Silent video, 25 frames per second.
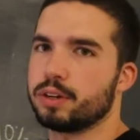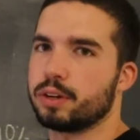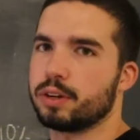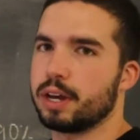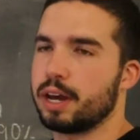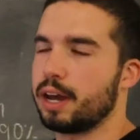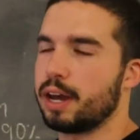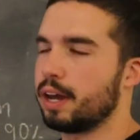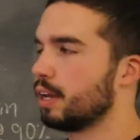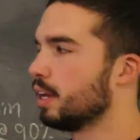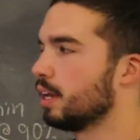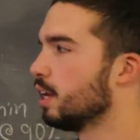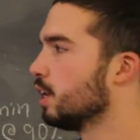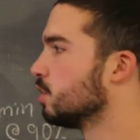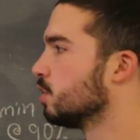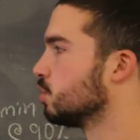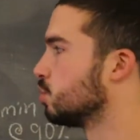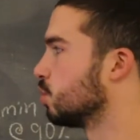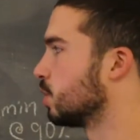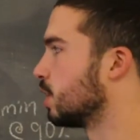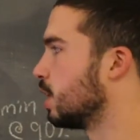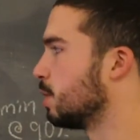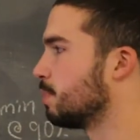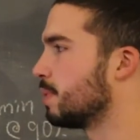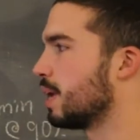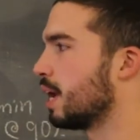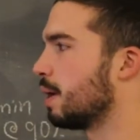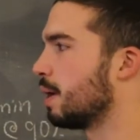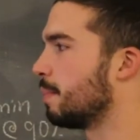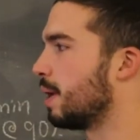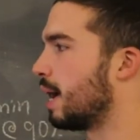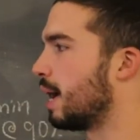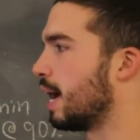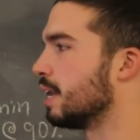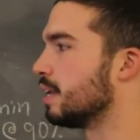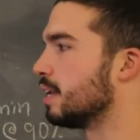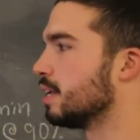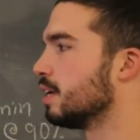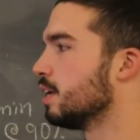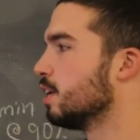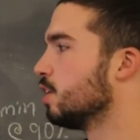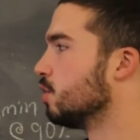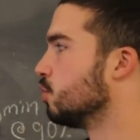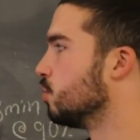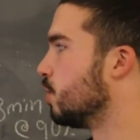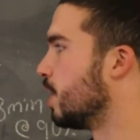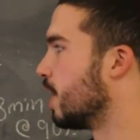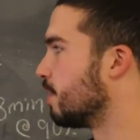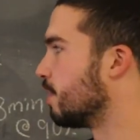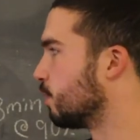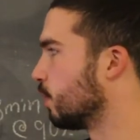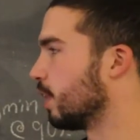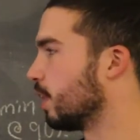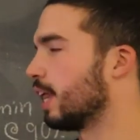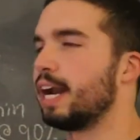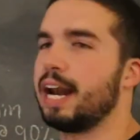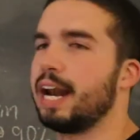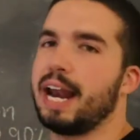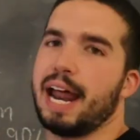Okay, so keep that in mind. Never let